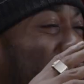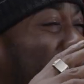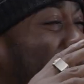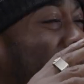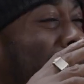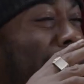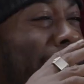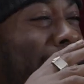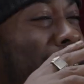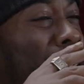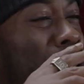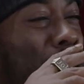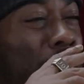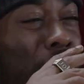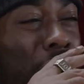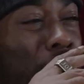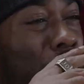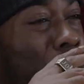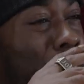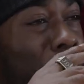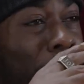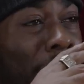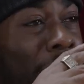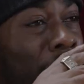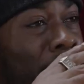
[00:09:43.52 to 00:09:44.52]
in like
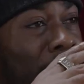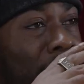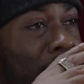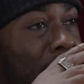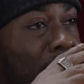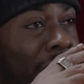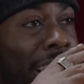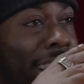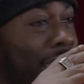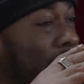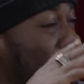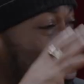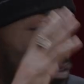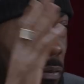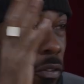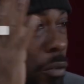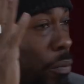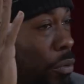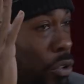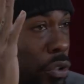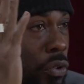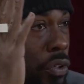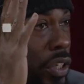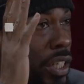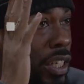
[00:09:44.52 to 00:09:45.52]
two months, like just from
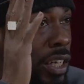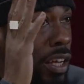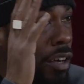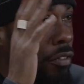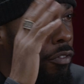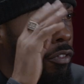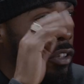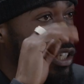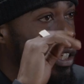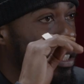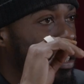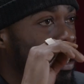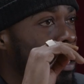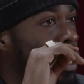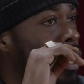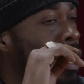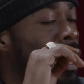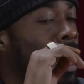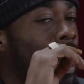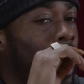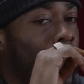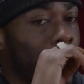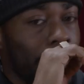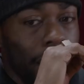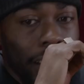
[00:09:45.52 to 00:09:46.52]
doing nothing.
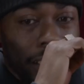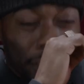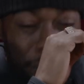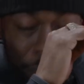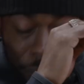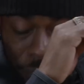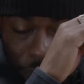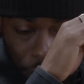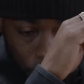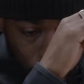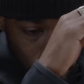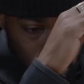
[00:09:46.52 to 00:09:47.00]
And then